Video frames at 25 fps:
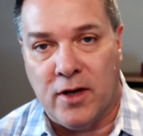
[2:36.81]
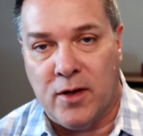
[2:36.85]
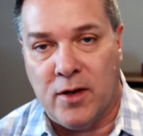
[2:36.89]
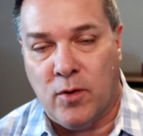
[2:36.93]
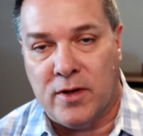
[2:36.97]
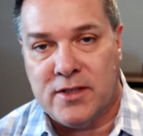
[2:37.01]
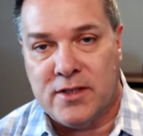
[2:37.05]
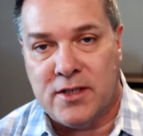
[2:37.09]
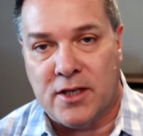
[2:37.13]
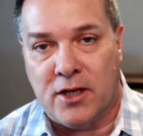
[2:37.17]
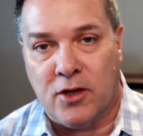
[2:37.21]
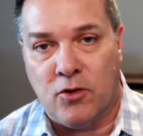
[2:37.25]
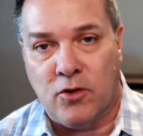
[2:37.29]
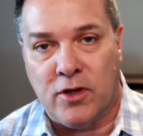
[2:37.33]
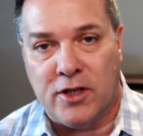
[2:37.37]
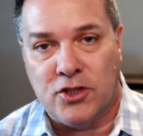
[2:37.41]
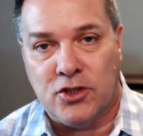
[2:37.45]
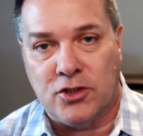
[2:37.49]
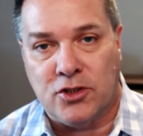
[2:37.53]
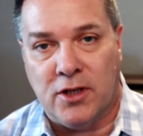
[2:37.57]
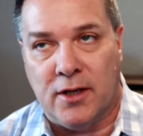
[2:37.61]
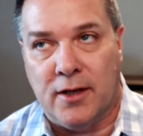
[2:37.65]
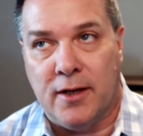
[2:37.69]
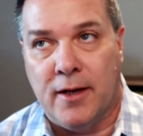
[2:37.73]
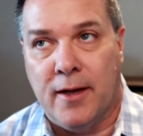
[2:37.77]
He wasn't a
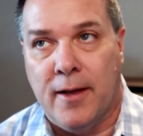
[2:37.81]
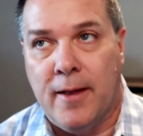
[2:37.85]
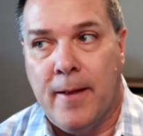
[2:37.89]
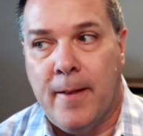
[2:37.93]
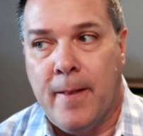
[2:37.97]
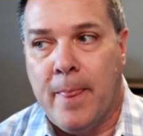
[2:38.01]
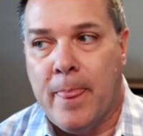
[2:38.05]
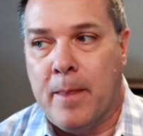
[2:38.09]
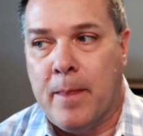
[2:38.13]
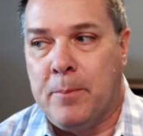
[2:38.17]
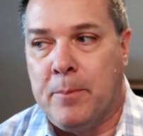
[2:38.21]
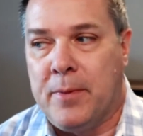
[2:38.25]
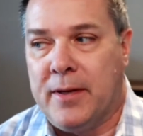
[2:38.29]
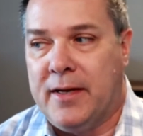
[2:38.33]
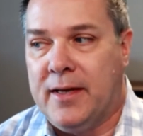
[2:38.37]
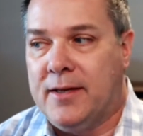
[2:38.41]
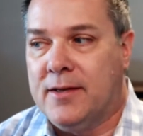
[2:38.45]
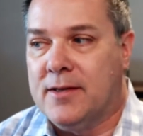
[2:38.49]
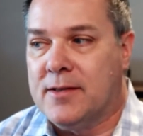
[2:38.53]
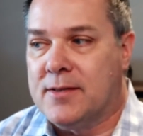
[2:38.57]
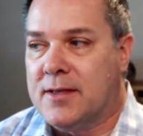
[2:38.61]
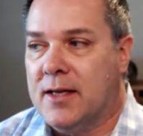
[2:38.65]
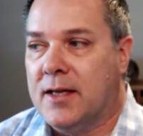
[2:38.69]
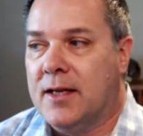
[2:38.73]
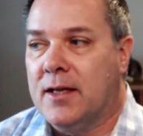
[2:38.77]
Christian, but he
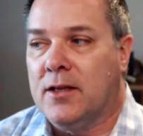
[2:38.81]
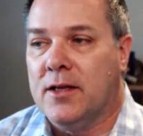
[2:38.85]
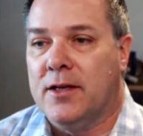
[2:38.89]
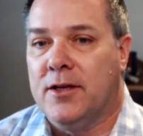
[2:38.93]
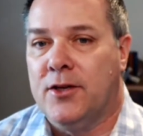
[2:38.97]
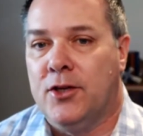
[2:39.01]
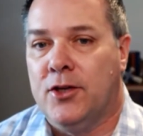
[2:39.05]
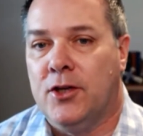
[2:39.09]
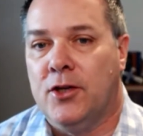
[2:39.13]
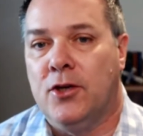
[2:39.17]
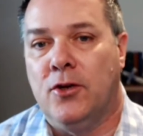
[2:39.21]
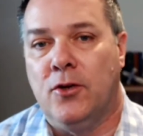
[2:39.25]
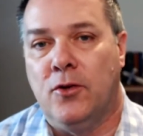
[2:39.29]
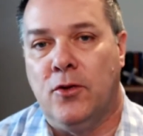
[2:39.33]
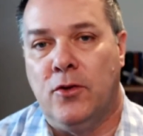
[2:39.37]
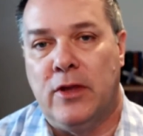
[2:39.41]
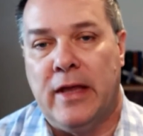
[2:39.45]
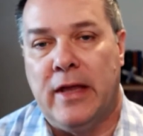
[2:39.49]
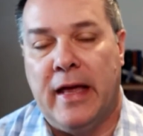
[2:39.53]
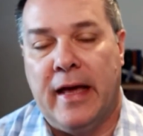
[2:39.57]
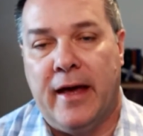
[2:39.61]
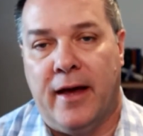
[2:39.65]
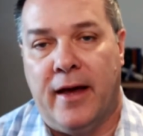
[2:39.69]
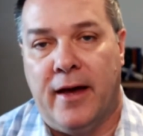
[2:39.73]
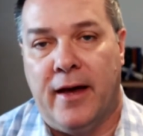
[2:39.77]
distinctly knew
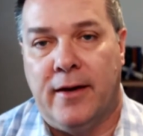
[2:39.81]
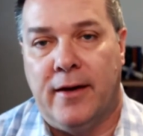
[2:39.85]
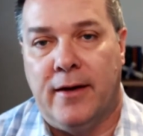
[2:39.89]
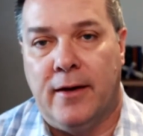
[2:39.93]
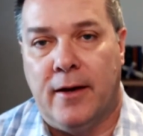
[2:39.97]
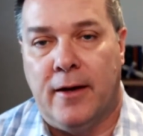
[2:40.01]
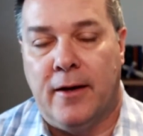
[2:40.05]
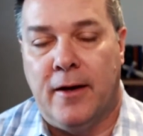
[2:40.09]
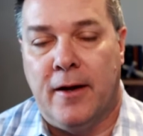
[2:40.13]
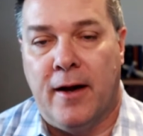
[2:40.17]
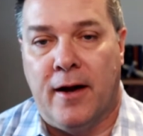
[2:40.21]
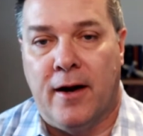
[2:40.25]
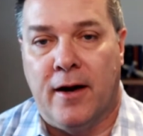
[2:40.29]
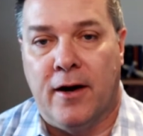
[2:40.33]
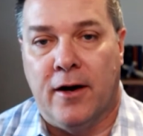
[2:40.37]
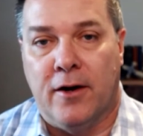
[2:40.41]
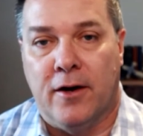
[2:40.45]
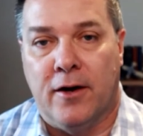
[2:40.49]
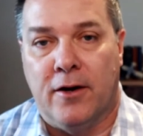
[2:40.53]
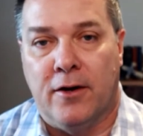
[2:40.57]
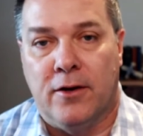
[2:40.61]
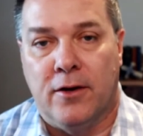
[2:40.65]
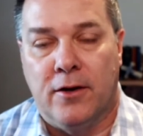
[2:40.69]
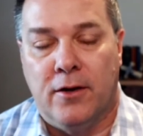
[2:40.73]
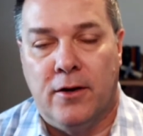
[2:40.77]
that
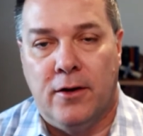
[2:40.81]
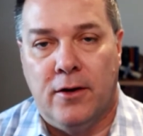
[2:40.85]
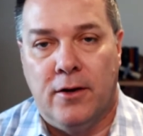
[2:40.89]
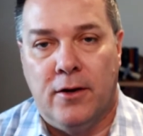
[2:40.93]
our